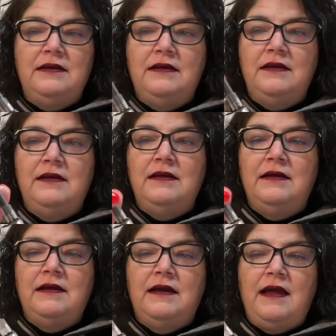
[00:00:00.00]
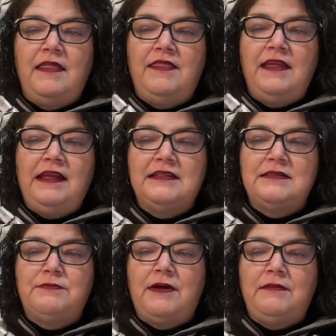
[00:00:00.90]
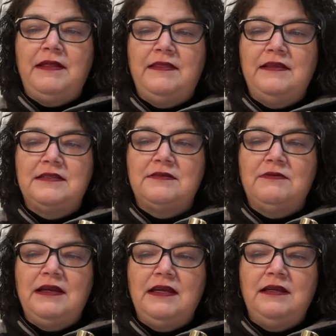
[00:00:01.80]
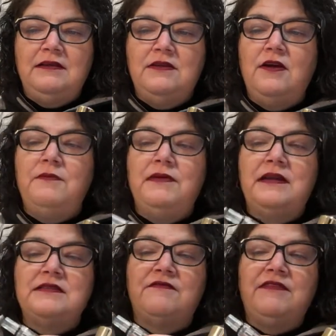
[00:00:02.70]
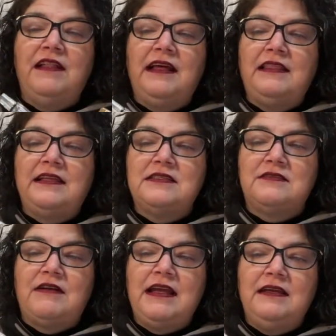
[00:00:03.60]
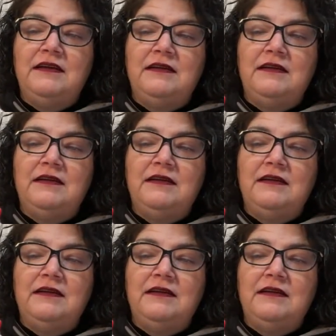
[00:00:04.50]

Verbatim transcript: I think it's probably this way. Nope, it doesn't feel like that's right.